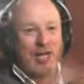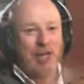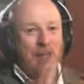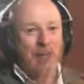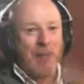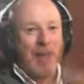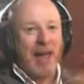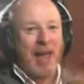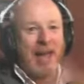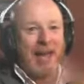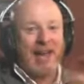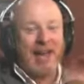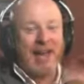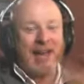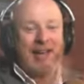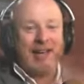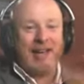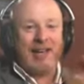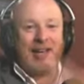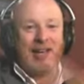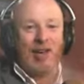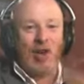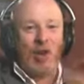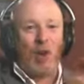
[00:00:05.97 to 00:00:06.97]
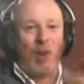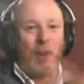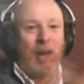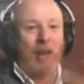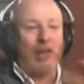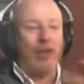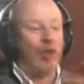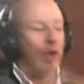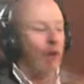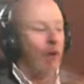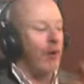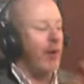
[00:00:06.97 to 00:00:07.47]
She made it.
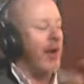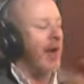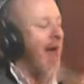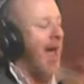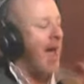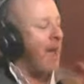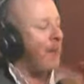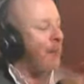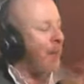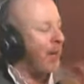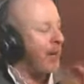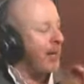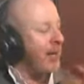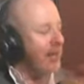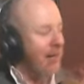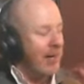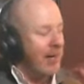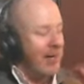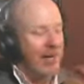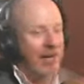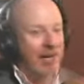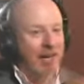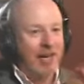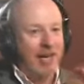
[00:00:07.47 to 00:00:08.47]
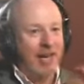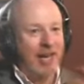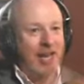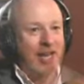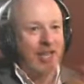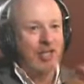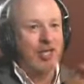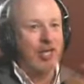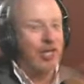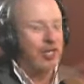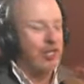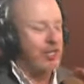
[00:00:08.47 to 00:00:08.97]
Nobody thought it would happen.
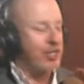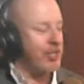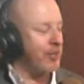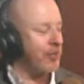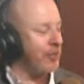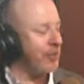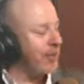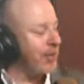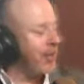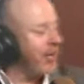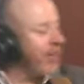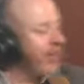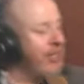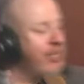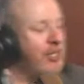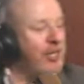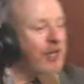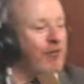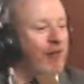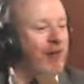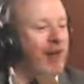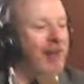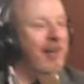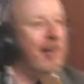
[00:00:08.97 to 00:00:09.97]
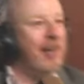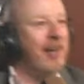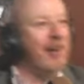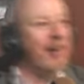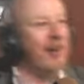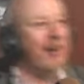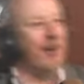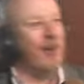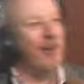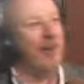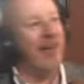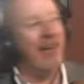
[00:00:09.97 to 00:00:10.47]
Here she is. Tila, sit right
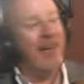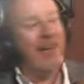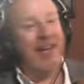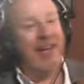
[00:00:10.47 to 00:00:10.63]
here.